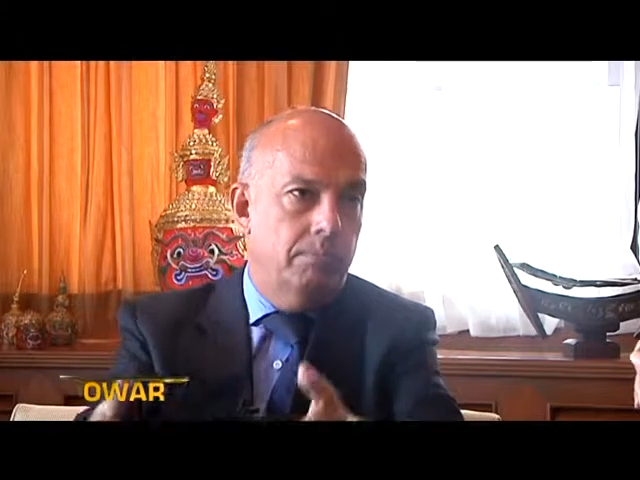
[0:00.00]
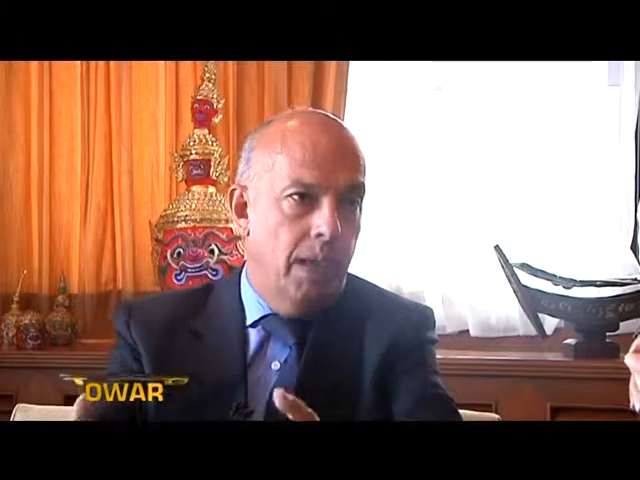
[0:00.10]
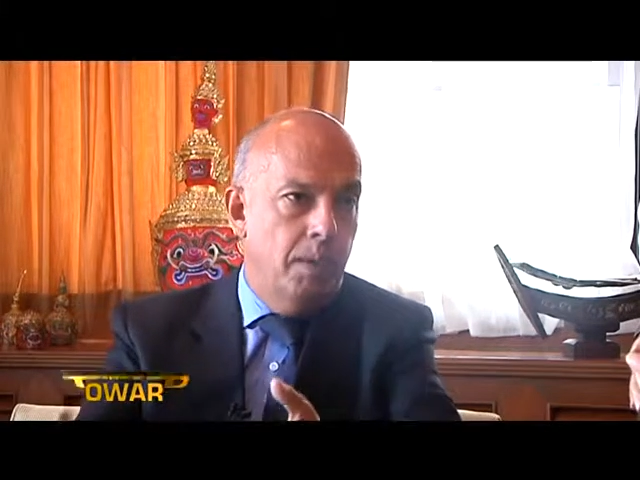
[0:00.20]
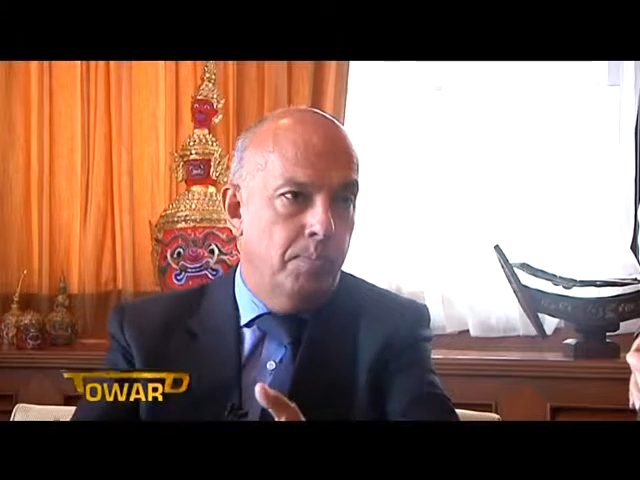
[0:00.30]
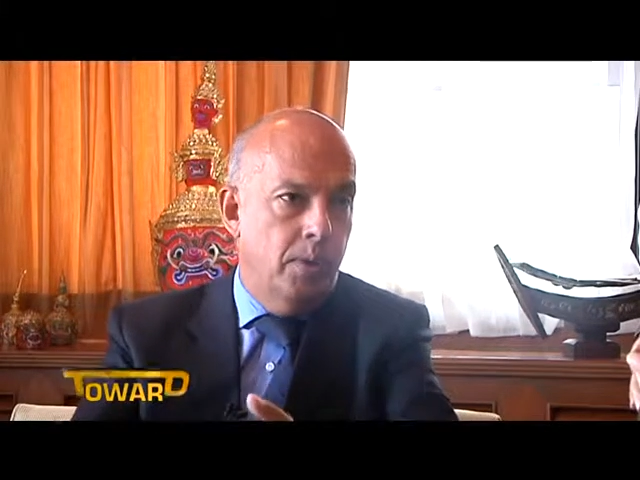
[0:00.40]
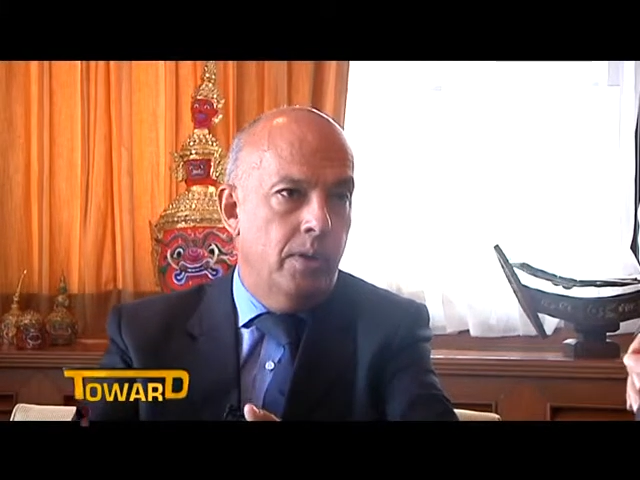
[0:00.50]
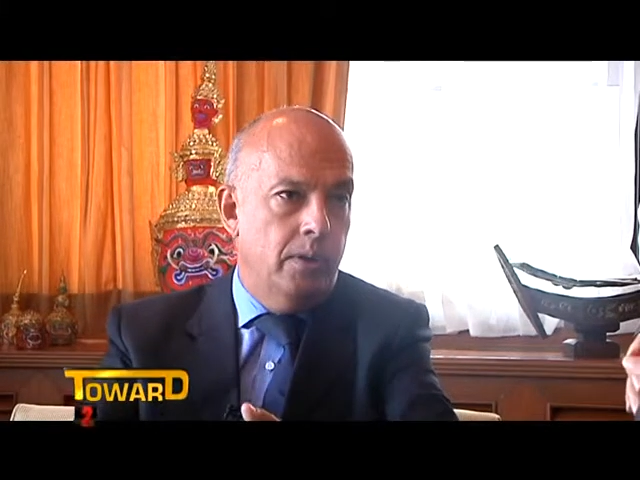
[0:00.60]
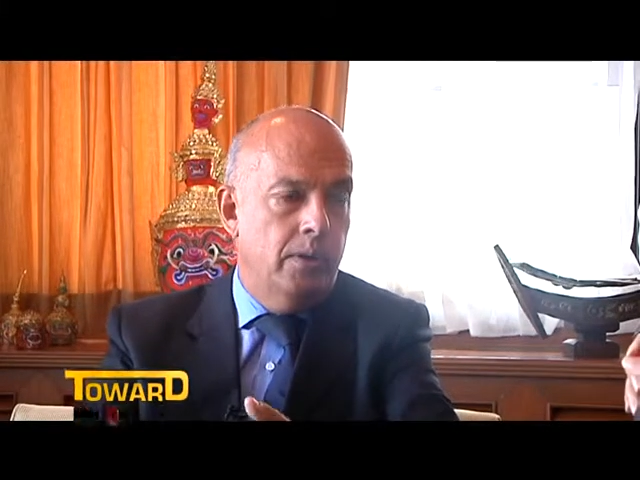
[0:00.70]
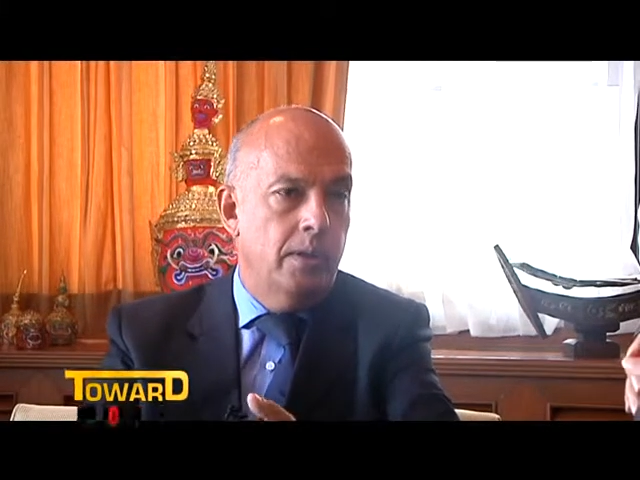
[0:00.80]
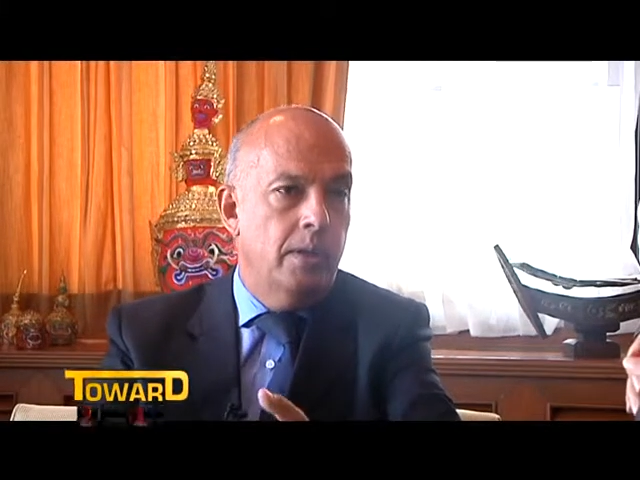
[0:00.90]

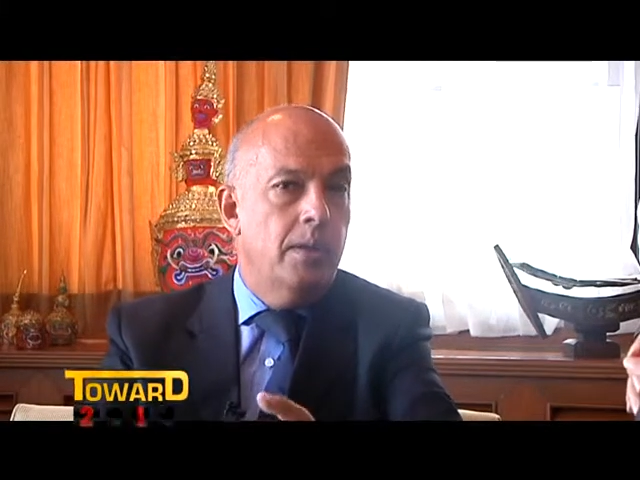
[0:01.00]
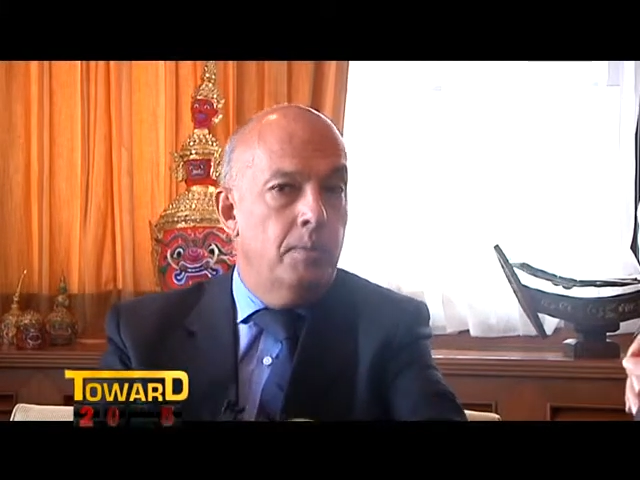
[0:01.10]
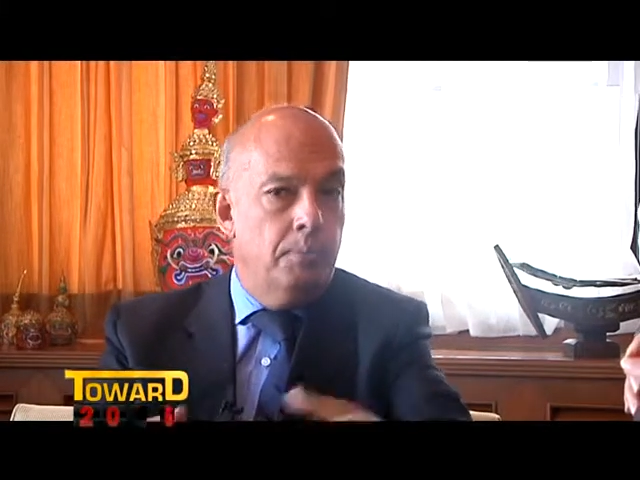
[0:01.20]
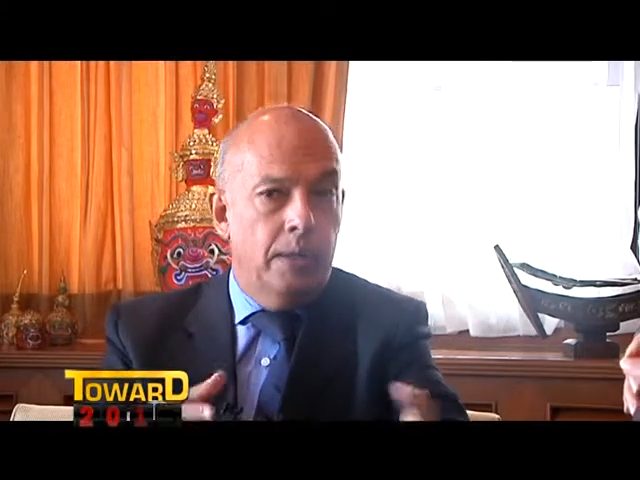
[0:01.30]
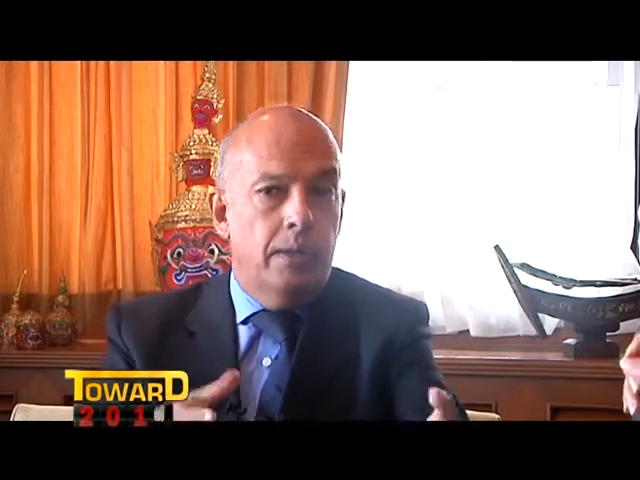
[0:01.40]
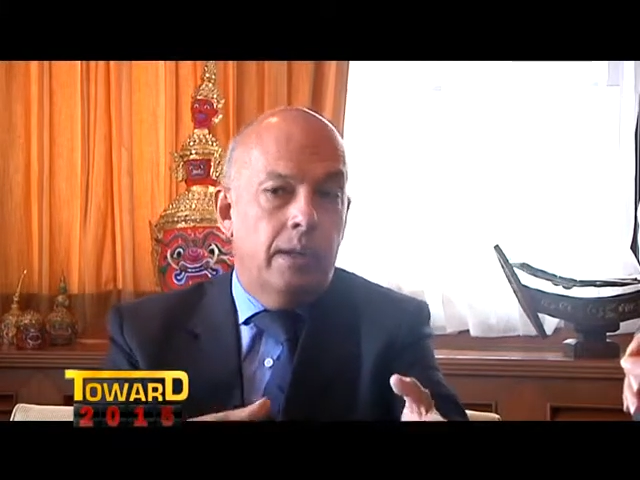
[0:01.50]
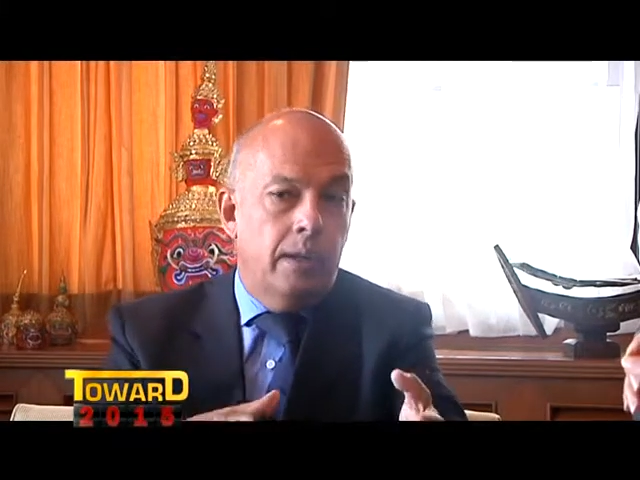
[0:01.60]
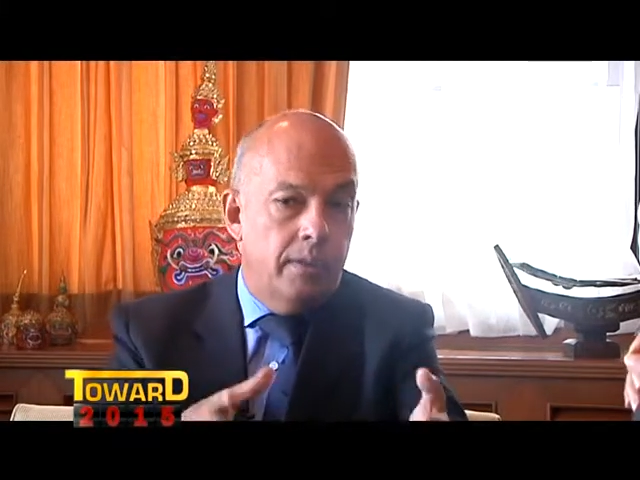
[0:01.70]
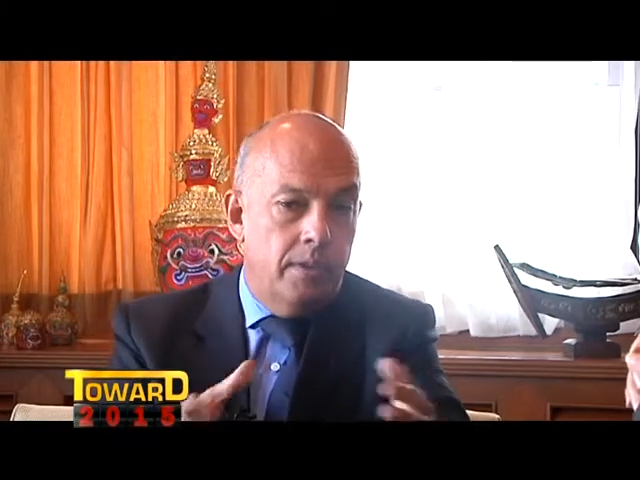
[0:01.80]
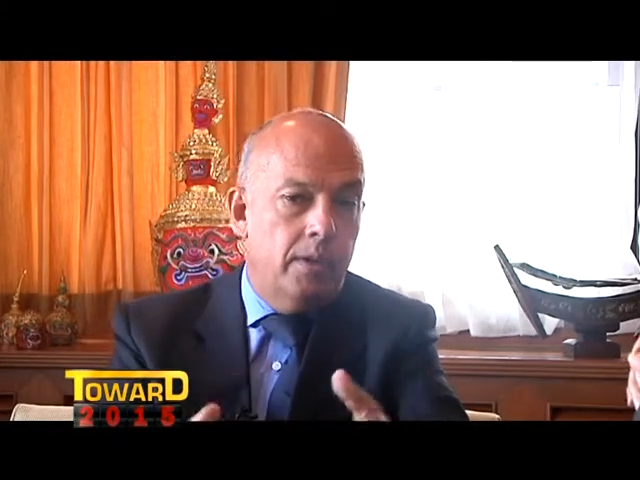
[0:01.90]
upon. But on
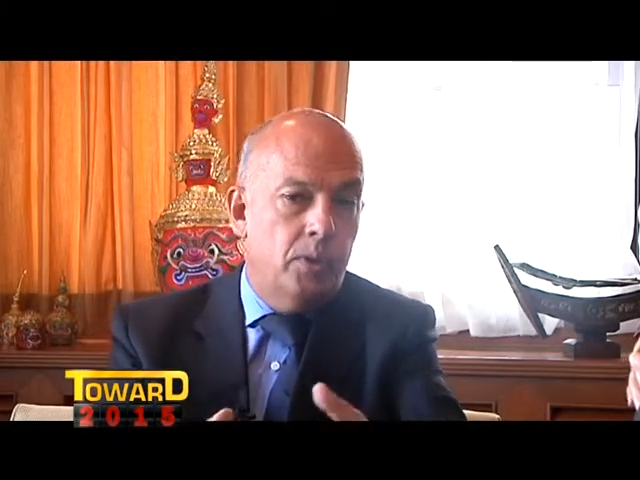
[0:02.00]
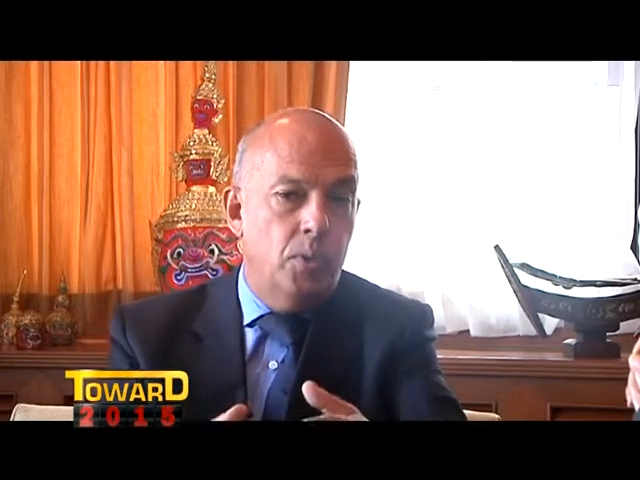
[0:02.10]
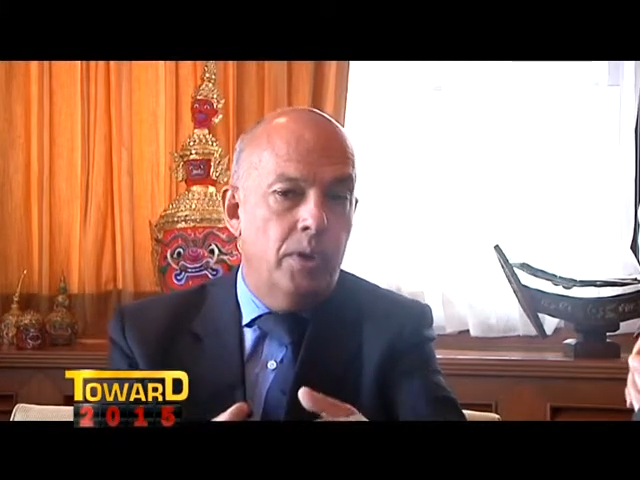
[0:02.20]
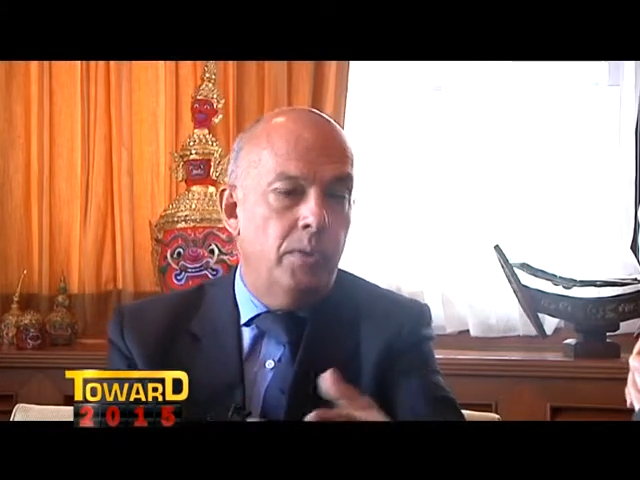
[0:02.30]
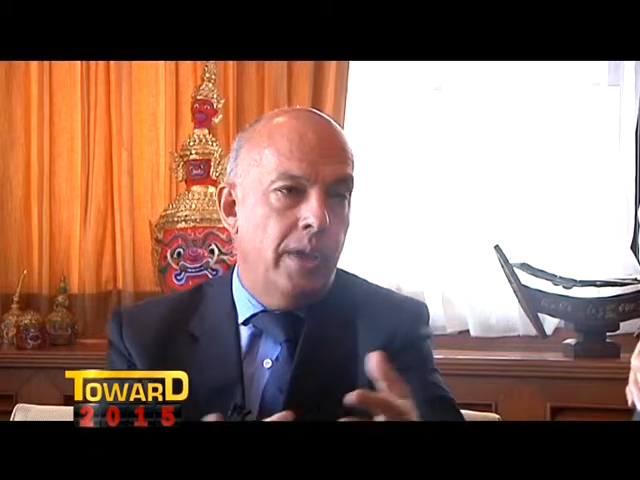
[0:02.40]
a third one,